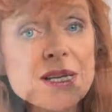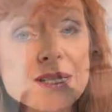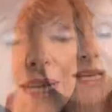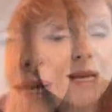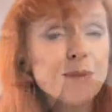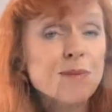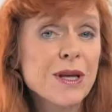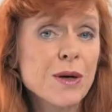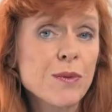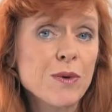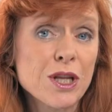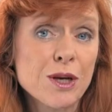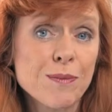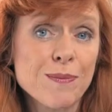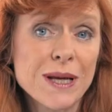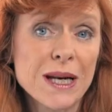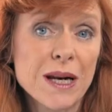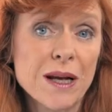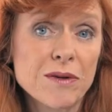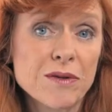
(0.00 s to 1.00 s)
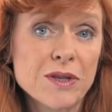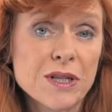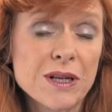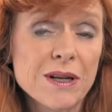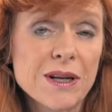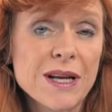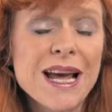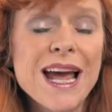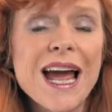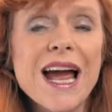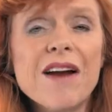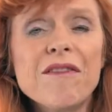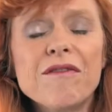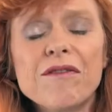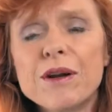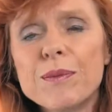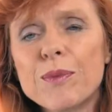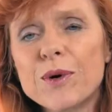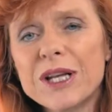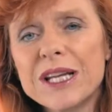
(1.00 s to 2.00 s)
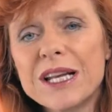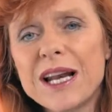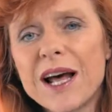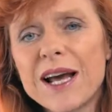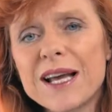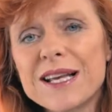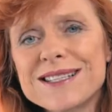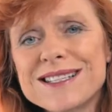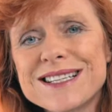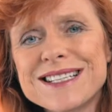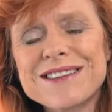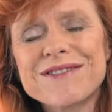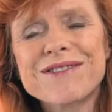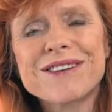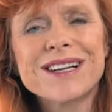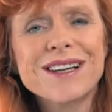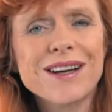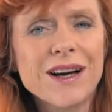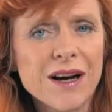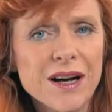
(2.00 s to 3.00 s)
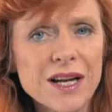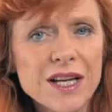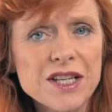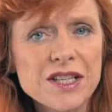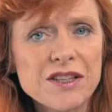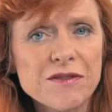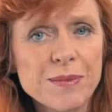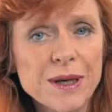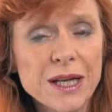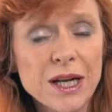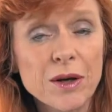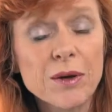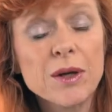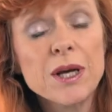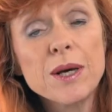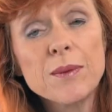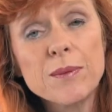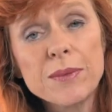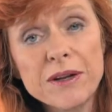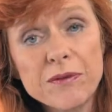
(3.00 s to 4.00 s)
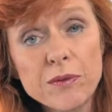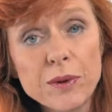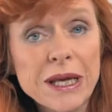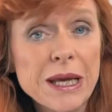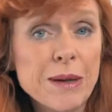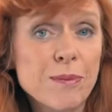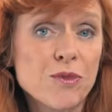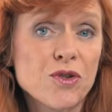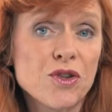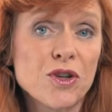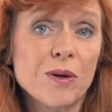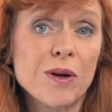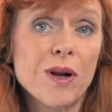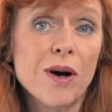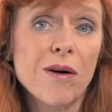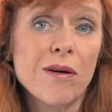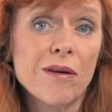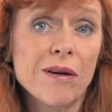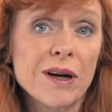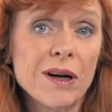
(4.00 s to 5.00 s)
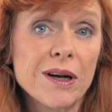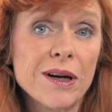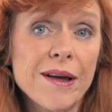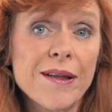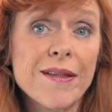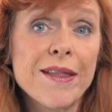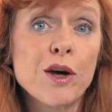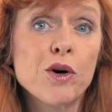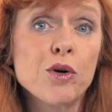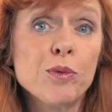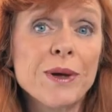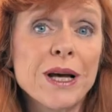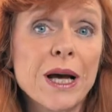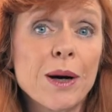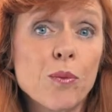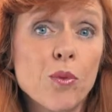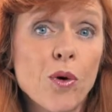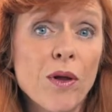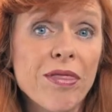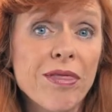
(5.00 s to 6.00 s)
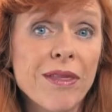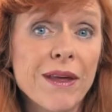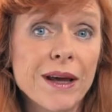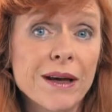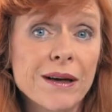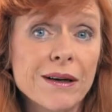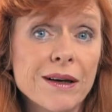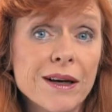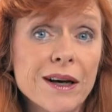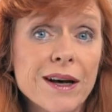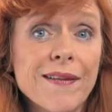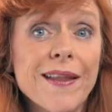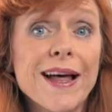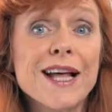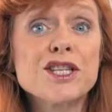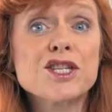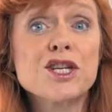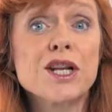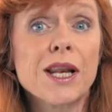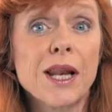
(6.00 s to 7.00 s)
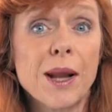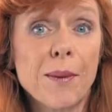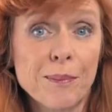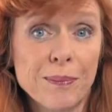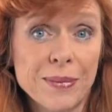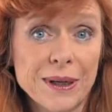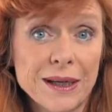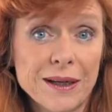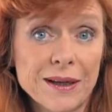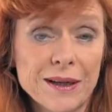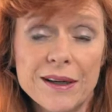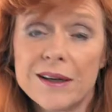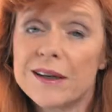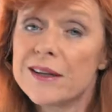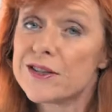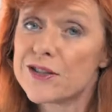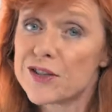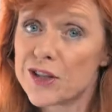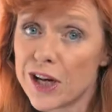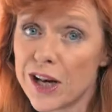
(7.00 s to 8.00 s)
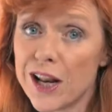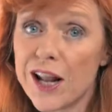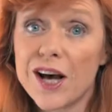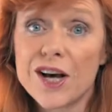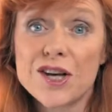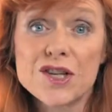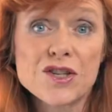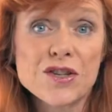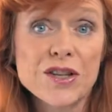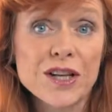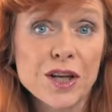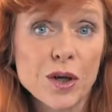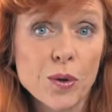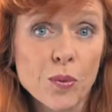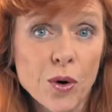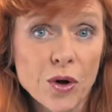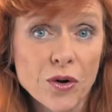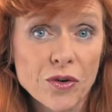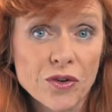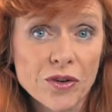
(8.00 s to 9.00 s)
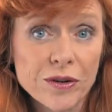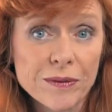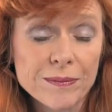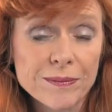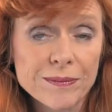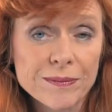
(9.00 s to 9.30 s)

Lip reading: Same thing with your pillows. Everybody likes a different kind of pillow, but if we keep them too long, they all become one thing, and that's lumpy. It's the last thing you want.